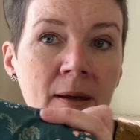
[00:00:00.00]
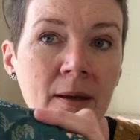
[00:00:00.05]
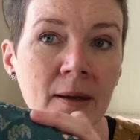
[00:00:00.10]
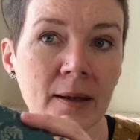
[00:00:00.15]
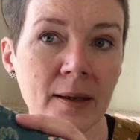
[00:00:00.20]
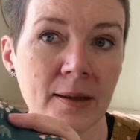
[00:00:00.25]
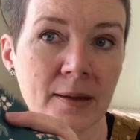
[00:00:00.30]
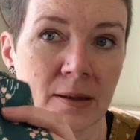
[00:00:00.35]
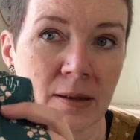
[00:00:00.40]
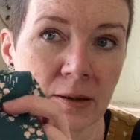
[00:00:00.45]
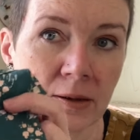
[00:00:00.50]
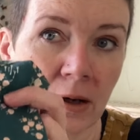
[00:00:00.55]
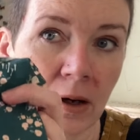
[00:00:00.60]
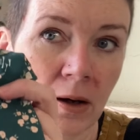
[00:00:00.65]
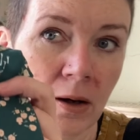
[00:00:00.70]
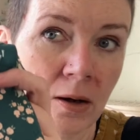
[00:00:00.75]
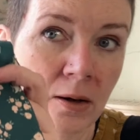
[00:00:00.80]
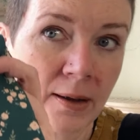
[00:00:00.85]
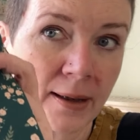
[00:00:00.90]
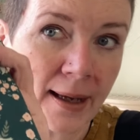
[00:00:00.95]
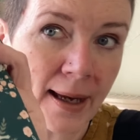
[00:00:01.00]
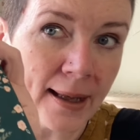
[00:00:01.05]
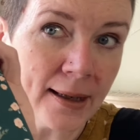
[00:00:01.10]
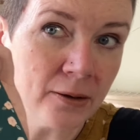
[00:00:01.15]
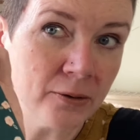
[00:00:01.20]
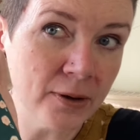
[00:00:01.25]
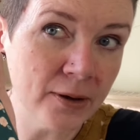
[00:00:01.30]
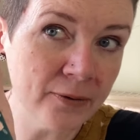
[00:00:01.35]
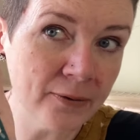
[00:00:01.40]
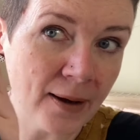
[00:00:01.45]
It's an art
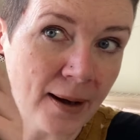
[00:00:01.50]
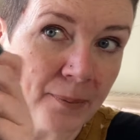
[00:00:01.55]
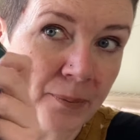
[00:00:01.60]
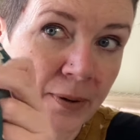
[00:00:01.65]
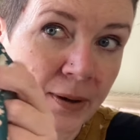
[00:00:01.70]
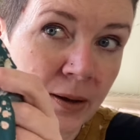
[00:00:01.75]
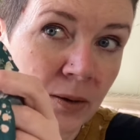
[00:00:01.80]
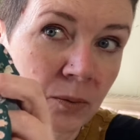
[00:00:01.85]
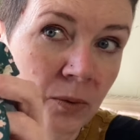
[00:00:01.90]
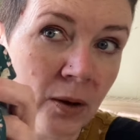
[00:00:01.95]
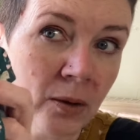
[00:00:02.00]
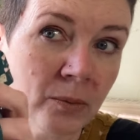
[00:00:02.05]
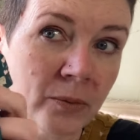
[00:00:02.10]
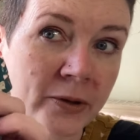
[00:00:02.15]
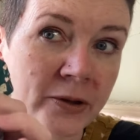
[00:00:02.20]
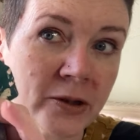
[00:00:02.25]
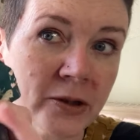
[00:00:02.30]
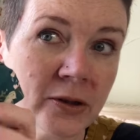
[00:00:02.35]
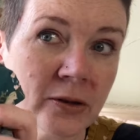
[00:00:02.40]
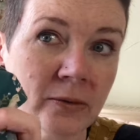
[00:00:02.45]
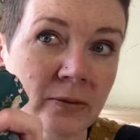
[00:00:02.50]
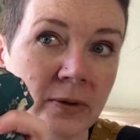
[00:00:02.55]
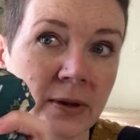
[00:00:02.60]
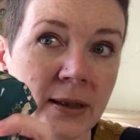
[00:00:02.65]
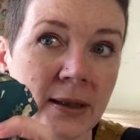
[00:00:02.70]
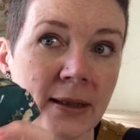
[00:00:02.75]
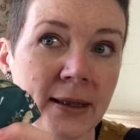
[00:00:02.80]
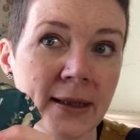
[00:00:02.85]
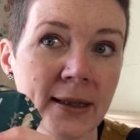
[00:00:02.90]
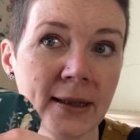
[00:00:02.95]
gallery fabric one, which is a
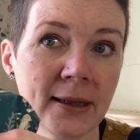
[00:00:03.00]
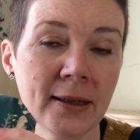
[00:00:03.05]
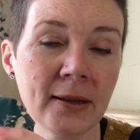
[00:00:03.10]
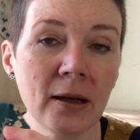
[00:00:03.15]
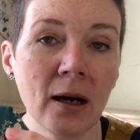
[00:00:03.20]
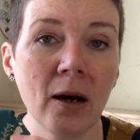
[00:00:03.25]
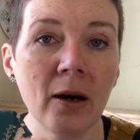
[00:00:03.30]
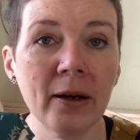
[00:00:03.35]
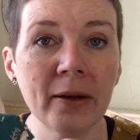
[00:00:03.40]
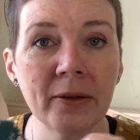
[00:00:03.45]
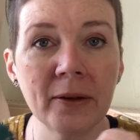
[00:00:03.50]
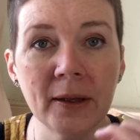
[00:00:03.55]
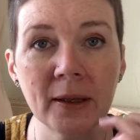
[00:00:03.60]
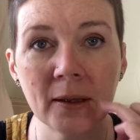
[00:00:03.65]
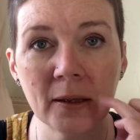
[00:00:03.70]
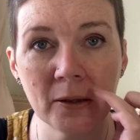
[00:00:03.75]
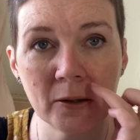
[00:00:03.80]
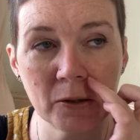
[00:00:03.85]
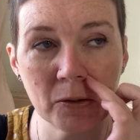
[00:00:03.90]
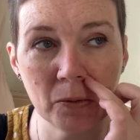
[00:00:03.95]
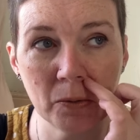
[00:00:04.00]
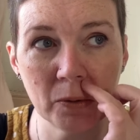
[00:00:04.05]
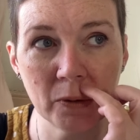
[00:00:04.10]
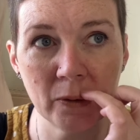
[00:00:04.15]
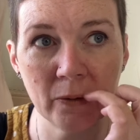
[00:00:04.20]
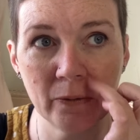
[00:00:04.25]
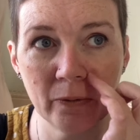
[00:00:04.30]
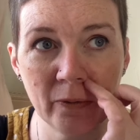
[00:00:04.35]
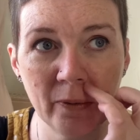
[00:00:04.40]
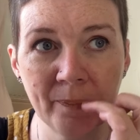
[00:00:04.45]
really, I think, a sort of
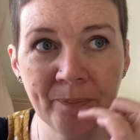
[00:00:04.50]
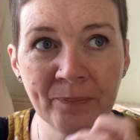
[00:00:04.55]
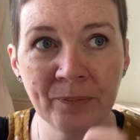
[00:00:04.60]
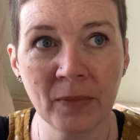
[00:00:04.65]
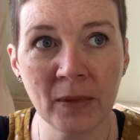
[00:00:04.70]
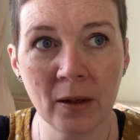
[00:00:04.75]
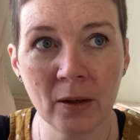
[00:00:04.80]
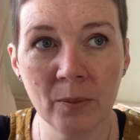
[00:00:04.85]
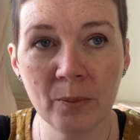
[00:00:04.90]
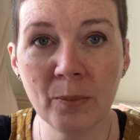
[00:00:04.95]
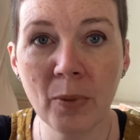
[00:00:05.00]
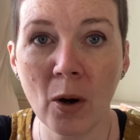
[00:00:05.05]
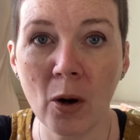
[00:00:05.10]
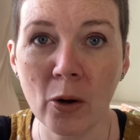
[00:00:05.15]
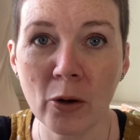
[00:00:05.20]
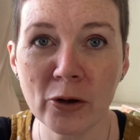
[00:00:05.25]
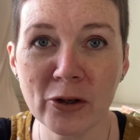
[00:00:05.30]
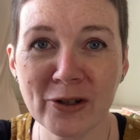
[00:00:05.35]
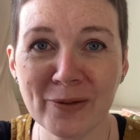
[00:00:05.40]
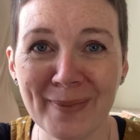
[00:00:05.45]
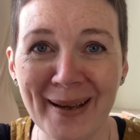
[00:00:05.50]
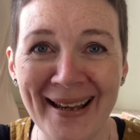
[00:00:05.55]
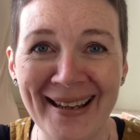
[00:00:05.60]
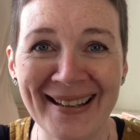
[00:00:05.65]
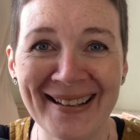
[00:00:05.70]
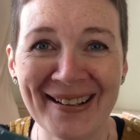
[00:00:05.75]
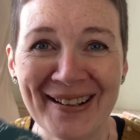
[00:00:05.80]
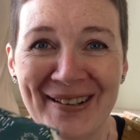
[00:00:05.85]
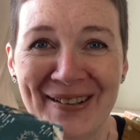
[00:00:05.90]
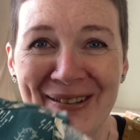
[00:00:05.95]
posh make
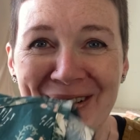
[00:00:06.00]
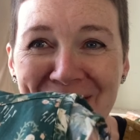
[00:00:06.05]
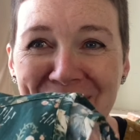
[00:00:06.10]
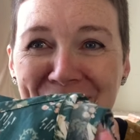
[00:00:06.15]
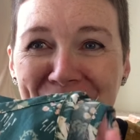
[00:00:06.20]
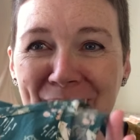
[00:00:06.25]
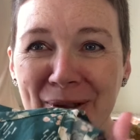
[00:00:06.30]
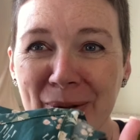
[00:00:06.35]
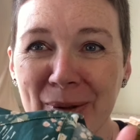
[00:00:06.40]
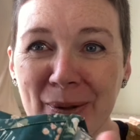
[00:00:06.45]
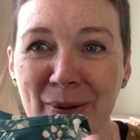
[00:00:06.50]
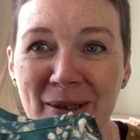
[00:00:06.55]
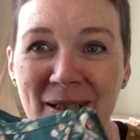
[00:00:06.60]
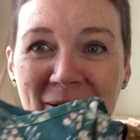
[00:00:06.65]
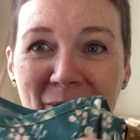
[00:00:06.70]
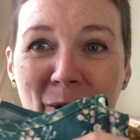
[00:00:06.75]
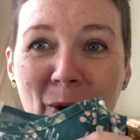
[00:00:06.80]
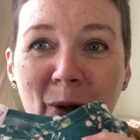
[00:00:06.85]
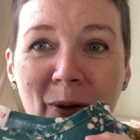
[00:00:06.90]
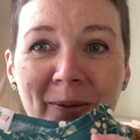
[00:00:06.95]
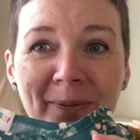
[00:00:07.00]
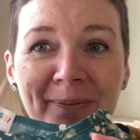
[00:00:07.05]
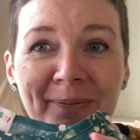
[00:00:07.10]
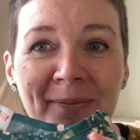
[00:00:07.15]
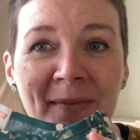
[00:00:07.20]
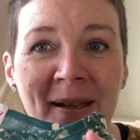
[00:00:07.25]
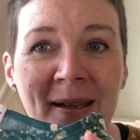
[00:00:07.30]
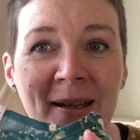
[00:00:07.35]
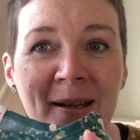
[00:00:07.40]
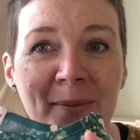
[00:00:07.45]
of quilting cotton,
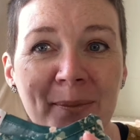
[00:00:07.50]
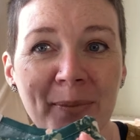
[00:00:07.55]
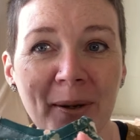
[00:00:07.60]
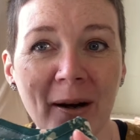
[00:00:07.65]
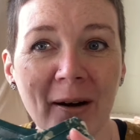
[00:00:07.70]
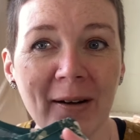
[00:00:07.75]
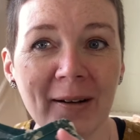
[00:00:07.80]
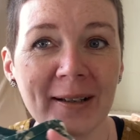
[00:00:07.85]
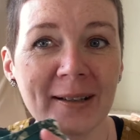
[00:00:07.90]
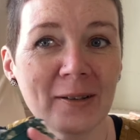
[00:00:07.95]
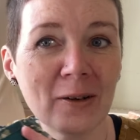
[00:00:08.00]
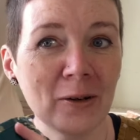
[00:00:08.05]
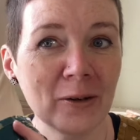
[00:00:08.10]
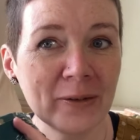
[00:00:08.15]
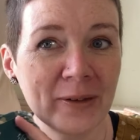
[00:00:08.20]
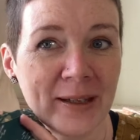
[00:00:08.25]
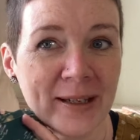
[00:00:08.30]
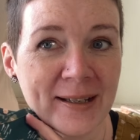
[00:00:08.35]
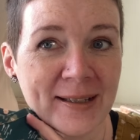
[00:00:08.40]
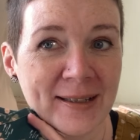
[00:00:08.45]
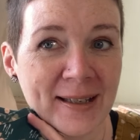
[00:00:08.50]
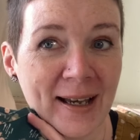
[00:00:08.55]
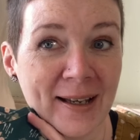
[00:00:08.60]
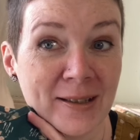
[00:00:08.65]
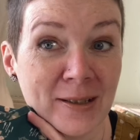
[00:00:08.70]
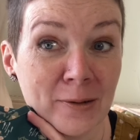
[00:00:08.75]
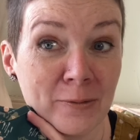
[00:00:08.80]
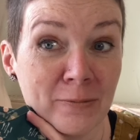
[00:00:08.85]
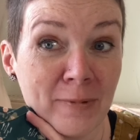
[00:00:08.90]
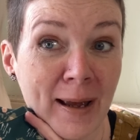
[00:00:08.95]
but I got this as a
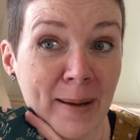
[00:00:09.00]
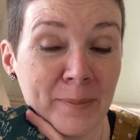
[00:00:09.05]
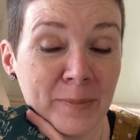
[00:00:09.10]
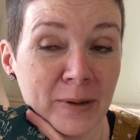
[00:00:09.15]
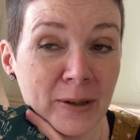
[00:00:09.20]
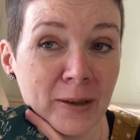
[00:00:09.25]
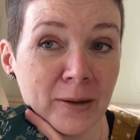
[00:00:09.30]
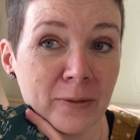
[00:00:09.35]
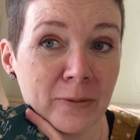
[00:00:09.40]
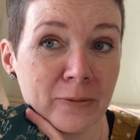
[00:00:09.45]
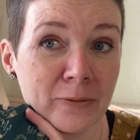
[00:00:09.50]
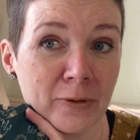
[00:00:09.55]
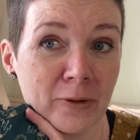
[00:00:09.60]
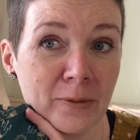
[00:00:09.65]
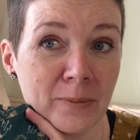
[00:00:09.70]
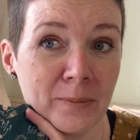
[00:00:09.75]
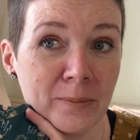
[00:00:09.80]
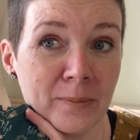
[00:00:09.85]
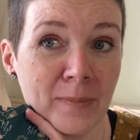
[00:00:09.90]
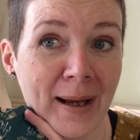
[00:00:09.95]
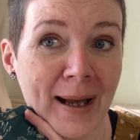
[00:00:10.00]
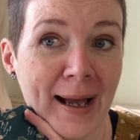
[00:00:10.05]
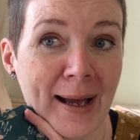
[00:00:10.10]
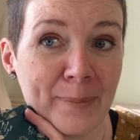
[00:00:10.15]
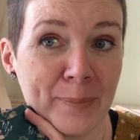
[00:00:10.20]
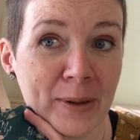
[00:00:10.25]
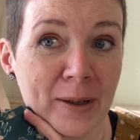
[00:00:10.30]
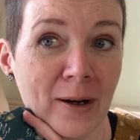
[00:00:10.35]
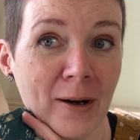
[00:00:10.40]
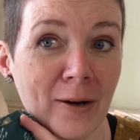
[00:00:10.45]
remnant from
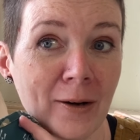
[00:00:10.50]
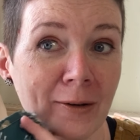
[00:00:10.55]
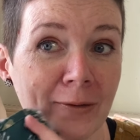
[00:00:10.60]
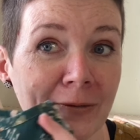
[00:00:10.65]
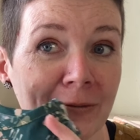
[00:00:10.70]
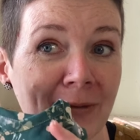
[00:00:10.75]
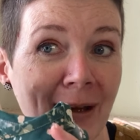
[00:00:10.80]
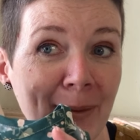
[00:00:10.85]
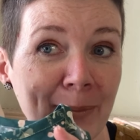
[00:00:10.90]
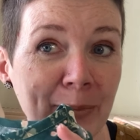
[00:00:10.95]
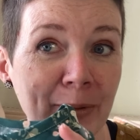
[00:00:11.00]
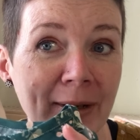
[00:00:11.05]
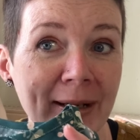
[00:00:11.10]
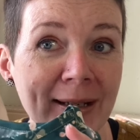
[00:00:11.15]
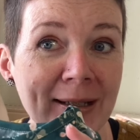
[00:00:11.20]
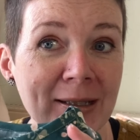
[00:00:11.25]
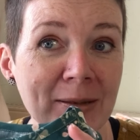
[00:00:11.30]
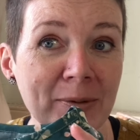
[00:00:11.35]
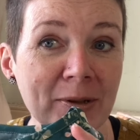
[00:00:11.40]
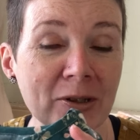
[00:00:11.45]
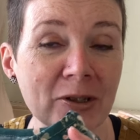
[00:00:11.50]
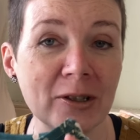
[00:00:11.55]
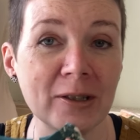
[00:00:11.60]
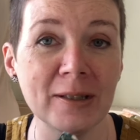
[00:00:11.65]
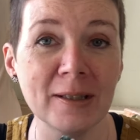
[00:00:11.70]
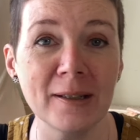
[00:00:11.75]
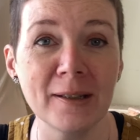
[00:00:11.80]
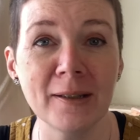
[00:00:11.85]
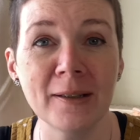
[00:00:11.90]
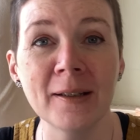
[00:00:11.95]
Abercorn Fabrics, which is
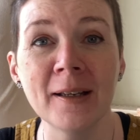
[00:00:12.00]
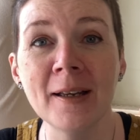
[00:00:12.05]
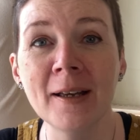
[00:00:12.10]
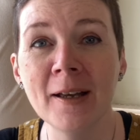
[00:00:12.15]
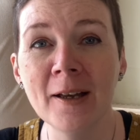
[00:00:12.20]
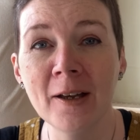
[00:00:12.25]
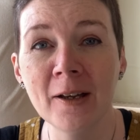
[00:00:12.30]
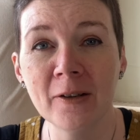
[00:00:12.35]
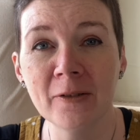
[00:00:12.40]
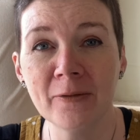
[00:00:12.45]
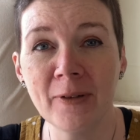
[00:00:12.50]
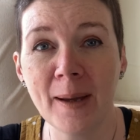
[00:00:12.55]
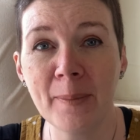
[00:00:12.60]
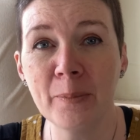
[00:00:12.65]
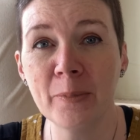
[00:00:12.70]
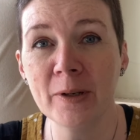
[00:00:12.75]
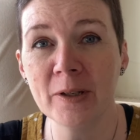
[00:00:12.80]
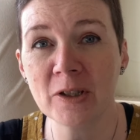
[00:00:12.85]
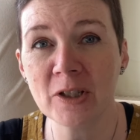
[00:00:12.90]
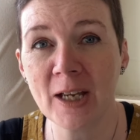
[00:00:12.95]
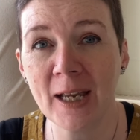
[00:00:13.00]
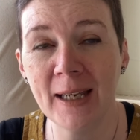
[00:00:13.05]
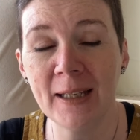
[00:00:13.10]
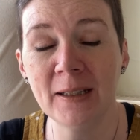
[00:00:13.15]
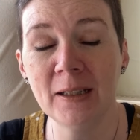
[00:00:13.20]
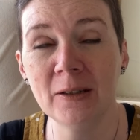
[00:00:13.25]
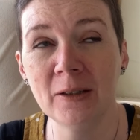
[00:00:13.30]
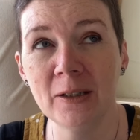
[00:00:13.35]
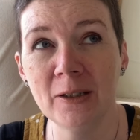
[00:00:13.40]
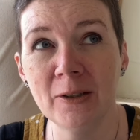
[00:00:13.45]
a fabric chain
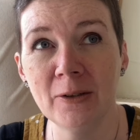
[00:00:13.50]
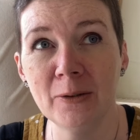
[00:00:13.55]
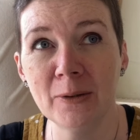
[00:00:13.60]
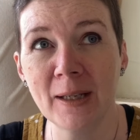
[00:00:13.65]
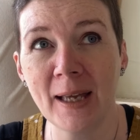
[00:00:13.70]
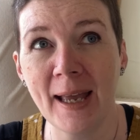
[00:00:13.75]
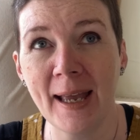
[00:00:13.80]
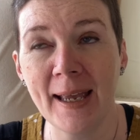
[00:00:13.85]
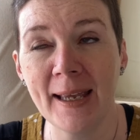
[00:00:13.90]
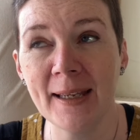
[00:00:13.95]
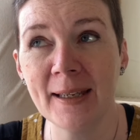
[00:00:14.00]
in the UK.